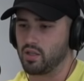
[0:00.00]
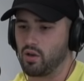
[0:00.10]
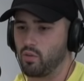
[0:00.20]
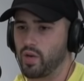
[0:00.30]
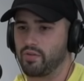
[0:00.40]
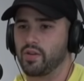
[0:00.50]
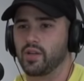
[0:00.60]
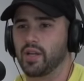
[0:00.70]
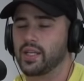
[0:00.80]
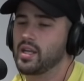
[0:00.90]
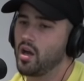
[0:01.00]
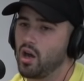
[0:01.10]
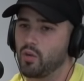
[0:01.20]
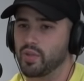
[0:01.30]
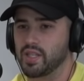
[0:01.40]
know, or whatever, and they're like,
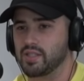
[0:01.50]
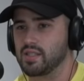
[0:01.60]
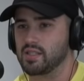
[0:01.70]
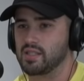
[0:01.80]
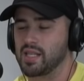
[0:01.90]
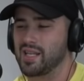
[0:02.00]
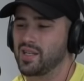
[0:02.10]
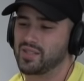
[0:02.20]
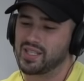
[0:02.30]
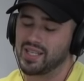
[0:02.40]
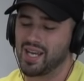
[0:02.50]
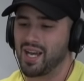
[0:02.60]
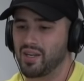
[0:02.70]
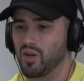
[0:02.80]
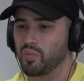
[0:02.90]
oh, but this, this, and that, and I was like, yeah,
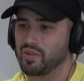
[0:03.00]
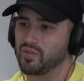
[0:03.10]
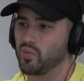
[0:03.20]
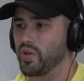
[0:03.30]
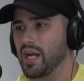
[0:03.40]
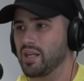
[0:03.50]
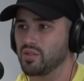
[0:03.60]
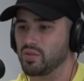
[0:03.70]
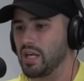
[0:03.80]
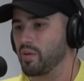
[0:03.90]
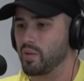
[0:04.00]
I know, but we're not gonna do it that way.